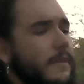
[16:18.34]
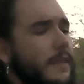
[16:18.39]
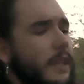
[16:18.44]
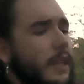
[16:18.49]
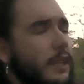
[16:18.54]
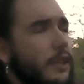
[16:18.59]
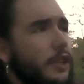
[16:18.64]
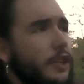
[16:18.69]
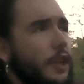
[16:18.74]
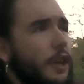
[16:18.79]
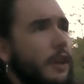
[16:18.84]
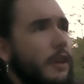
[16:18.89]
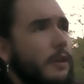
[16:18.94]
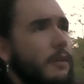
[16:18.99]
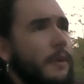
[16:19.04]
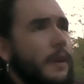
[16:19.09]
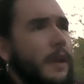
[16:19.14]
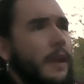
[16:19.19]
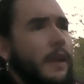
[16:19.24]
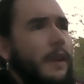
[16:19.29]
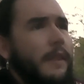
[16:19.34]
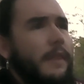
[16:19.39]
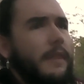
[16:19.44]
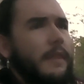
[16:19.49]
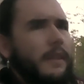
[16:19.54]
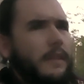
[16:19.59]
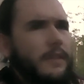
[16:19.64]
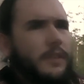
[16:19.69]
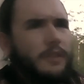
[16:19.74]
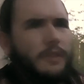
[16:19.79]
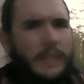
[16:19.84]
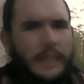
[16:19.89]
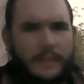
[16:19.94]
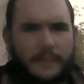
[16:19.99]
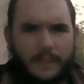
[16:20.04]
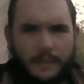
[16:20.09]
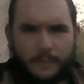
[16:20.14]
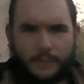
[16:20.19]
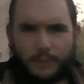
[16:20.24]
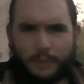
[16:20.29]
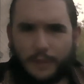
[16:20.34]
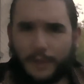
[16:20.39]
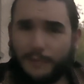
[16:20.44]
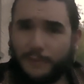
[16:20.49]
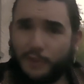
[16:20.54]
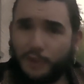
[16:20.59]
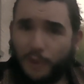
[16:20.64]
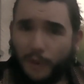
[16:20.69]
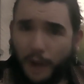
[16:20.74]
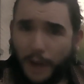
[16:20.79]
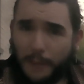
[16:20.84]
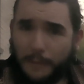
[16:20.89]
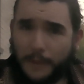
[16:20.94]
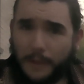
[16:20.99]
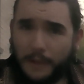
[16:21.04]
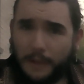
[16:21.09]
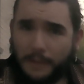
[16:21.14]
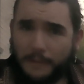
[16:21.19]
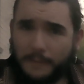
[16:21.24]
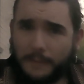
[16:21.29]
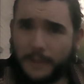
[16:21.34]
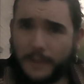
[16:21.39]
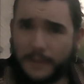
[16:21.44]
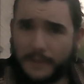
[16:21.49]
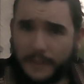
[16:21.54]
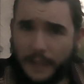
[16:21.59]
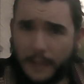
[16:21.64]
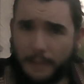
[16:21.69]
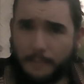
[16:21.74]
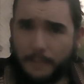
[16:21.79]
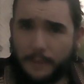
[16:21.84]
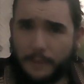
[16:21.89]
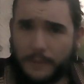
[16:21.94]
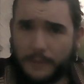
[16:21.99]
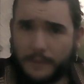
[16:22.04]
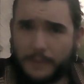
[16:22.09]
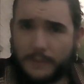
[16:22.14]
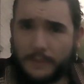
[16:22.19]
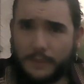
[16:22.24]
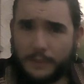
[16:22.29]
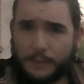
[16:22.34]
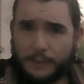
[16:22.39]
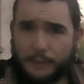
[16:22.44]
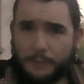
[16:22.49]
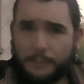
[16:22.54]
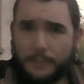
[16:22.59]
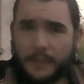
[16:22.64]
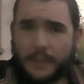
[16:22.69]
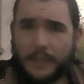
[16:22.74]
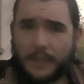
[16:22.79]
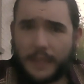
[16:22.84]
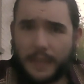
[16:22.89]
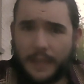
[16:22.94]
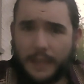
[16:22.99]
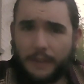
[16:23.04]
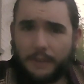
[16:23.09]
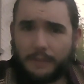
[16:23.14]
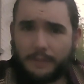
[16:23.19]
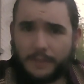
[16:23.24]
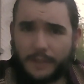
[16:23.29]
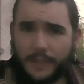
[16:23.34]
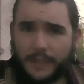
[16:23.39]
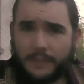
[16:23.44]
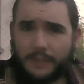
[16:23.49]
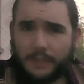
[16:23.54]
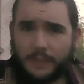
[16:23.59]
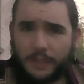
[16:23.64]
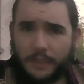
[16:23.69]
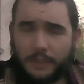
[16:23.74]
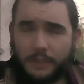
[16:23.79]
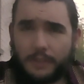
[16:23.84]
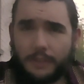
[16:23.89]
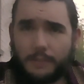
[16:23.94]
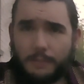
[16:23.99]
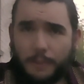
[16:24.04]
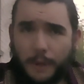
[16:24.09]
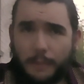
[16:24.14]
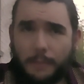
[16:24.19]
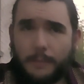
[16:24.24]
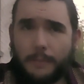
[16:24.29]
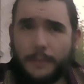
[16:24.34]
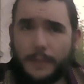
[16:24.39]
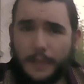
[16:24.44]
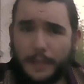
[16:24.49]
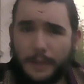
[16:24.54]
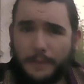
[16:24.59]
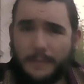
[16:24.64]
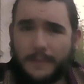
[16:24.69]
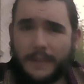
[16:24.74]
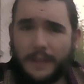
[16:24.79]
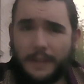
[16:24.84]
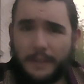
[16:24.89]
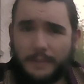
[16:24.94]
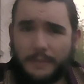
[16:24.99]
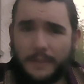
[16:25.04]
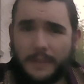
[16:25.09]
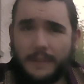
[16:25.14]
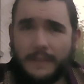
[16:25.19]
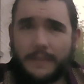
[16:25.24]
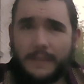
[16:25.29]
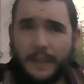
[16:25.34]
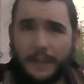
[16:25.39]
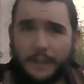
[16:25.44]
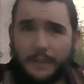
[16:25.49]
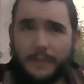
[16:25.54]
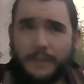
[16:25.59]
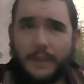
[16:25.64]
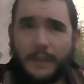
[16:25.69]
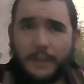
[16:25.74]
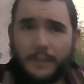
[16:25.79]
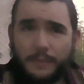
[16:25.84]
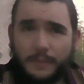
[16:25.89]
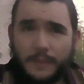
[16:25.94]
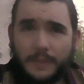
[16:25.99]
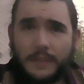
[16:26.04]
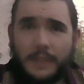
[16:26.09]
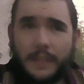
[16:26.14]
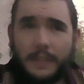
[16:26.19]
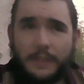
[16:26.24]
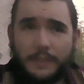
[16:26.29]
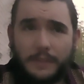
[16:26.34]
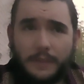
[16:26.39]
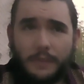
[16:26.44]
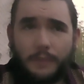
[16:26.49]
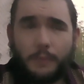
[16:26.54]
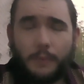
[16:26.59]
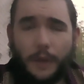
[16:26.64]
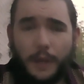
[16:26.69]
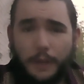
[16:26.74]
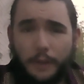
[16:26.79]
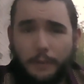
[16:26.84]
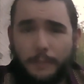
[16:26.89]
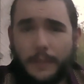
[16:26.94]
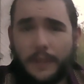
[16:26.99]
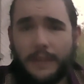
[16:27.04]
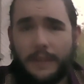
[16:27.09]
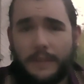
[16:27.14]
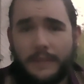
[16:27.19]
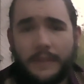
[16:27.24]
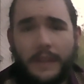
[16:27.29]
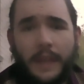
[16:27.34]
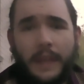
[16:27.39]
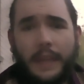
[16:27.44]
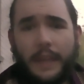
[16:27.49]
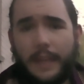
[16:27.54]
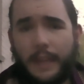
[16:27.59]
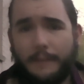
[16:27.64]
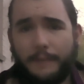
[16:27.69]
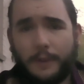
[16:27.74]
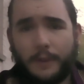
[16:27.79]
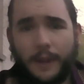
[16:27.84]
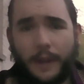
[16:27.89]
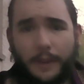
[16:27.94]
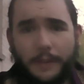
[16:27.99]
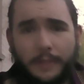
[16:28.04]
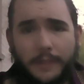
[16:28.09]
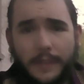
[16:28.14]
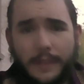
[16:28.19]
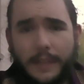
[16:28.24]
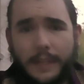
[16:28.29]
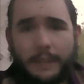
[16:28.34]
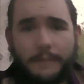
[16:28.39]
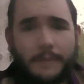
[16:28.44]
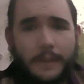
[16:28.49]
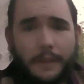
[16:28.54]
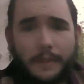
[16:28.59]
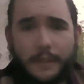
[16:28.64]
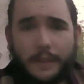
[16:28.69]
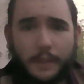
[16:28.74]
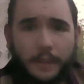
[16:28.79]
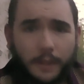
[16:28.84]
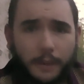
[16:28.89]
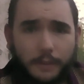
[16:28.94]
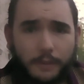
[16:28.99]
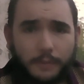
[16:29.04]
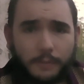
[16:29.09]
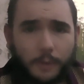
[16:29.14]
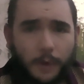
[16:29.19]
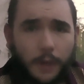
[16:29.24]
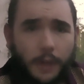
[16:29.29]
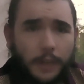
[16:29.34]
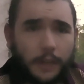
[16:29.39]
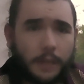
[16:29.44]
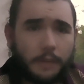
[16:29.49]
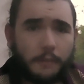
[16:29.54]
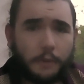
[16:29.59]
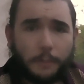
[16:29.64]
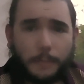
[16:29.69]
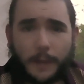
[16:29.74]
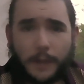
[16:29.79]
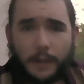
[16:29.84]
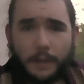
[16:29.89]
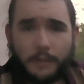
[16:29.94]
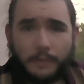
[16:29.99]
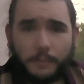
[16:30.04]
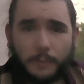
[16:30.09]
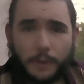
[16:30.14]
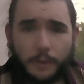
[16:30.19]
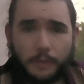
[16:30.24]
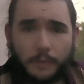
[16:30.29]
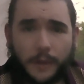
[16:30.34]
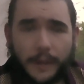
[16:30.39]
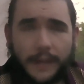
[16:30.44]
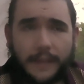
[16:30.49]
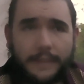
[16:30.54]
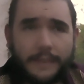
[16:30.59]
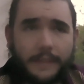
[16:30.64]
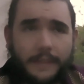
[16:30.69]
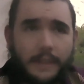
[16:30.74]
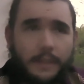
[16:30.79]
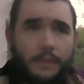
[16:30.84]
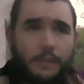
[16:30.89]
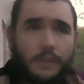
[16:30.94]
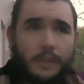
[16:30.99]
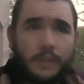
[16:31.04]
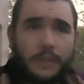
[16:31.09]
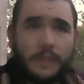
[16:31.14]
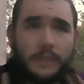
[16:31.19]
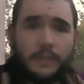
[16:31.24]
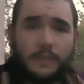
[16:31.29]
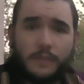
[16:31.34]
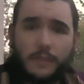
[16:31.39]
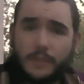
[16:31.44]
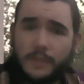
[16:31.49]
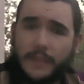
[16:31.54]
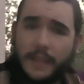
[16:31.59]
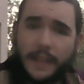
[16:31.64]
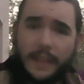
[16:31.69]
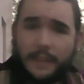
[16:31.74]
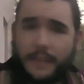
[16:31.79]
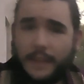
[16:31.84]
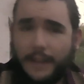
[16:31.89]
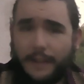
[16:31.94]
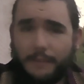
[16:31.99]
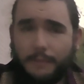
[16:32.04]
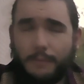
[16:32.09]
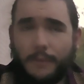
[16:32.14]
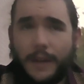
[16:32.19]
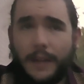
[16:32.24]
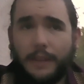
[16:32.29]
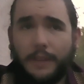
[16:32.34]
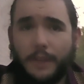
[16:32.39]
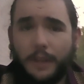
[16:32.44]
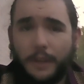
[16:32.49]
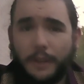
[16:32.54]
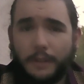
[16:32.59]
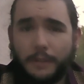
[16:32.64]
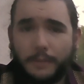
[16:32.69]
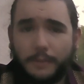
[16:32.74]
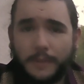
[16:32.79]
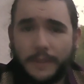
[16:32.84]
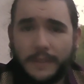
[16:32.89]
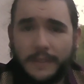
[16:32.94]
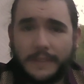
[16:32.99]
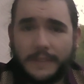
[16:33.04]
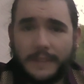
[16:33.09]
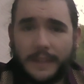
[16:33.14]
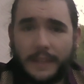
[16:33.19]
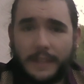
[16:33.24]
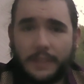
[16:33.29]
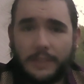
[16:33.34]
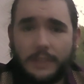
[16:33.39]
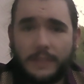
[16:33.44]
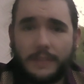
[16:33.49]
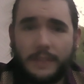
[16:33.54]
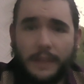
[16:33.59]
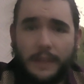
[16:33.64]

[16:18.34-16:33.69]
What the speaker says: you need some sort of trauma, for example, to be gay or transgender, probably comes out of the psychosexual stages as well, because if you're healthy, if nothing goes wrong, if your parents were great, then you should skate right along through these stages